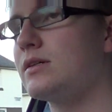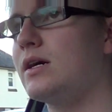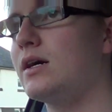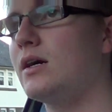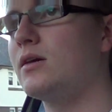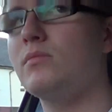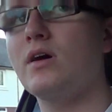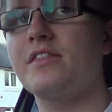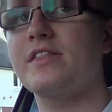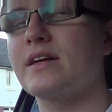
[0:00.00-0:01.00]

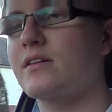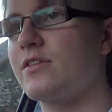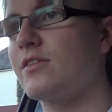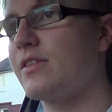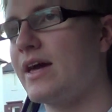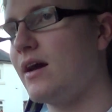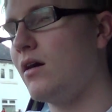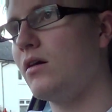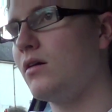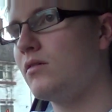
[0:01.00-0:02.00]
I think that they
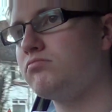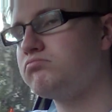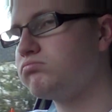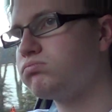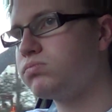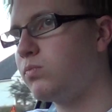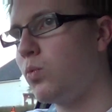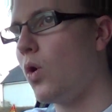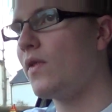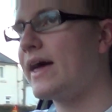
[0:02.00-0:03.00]
are
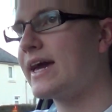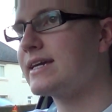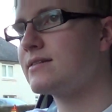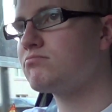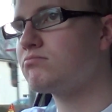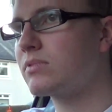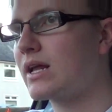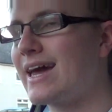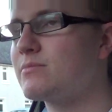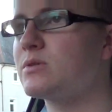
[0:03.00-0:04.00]
what they
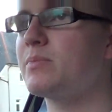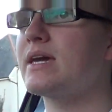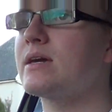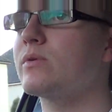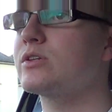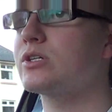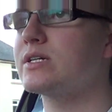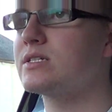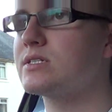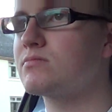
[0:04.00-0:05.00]
claim to be, which
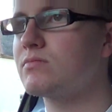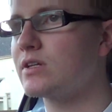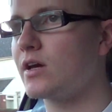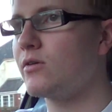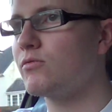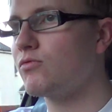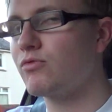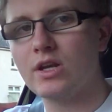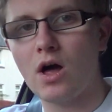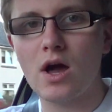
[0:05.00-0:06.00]
is, you know,
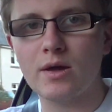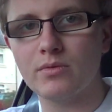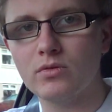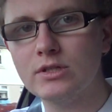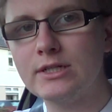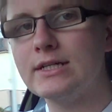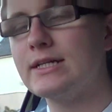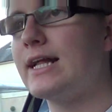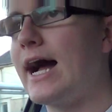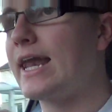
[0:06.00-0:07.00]
reliable.
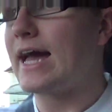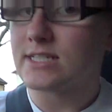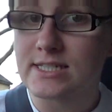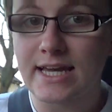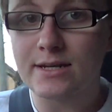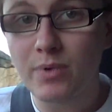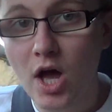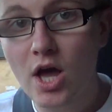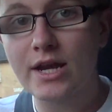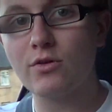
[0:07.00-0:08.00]
And as I
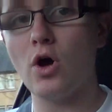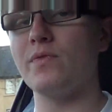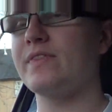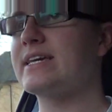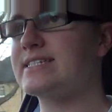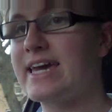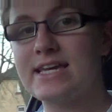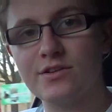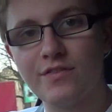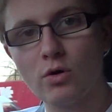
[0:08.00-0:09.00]
said earlier on, this
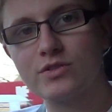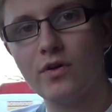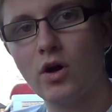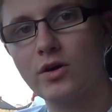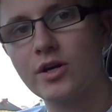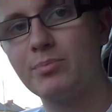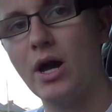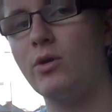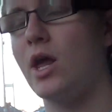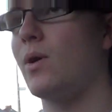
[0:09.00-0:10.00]
is a Volkswagen
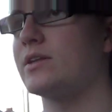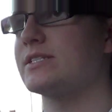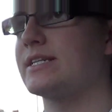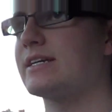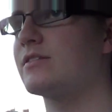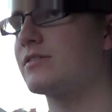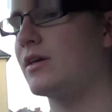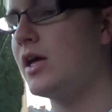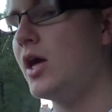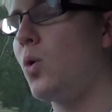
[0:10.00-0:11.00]
Polo underneath,
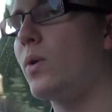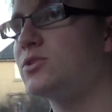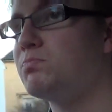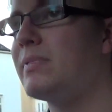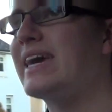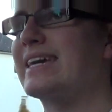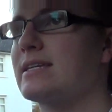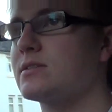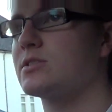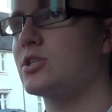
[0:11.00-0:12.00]
which
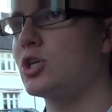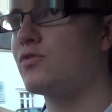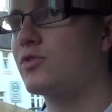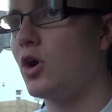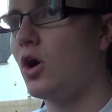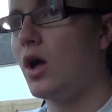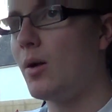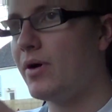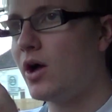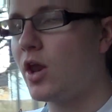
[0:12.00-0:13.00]
means you've got
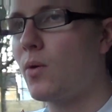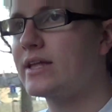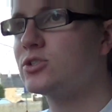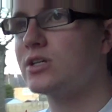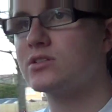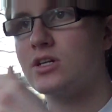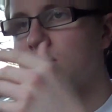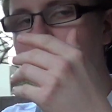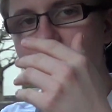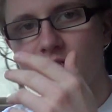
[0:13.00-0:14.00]
a Polo engine, so
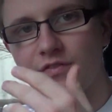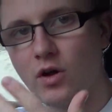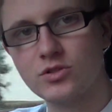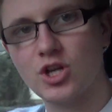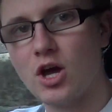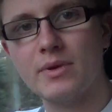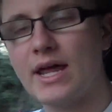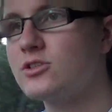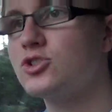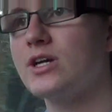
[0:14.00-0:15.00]
it's a
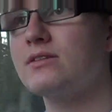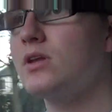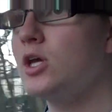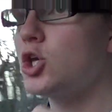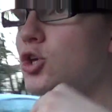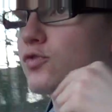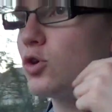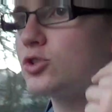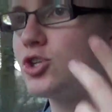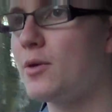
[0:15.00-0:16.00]
German engine, you've
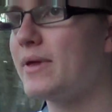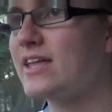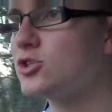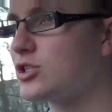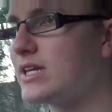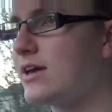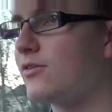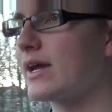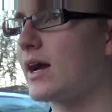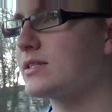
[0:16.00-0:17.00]
got German
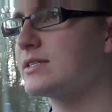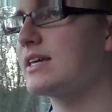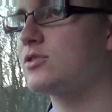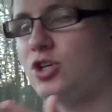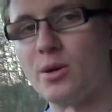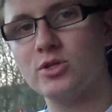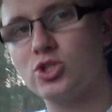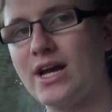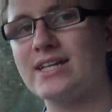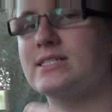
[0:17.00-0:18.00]
engineering underneath, German
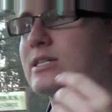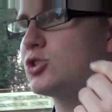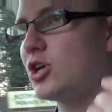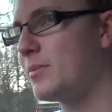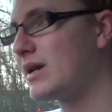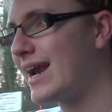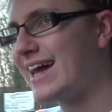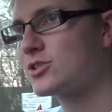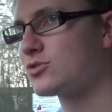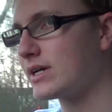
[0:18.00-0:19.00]
chassis, German
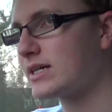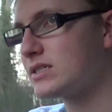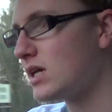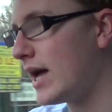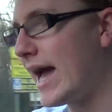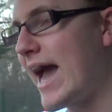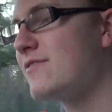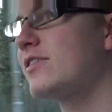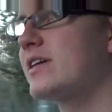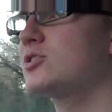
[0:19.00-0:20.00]
electrics,
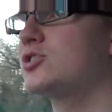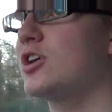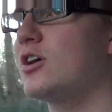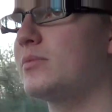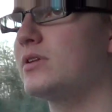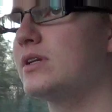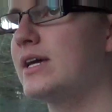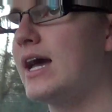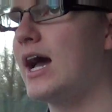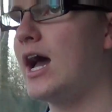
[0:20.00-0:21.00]
everything's German,
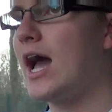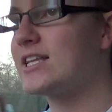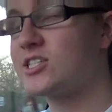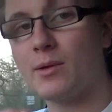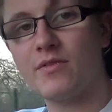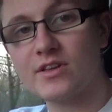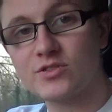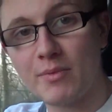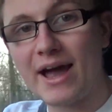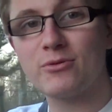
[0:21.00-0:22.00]
and some of
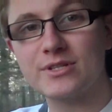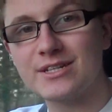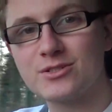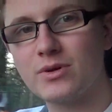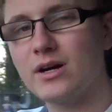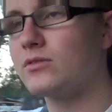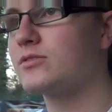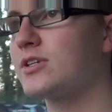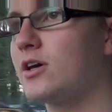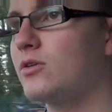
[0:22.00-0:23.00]
it's from Audi as well,
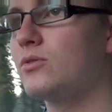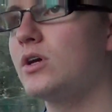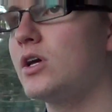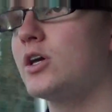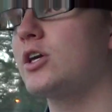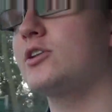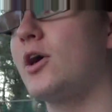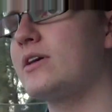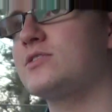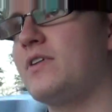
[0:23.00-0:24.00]
so you
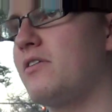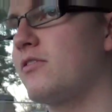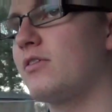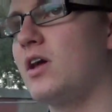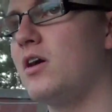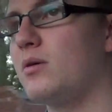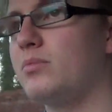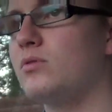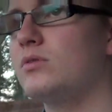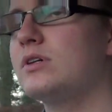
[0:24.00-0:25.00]
know it's very
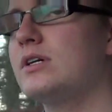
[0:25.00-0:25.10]
reliable.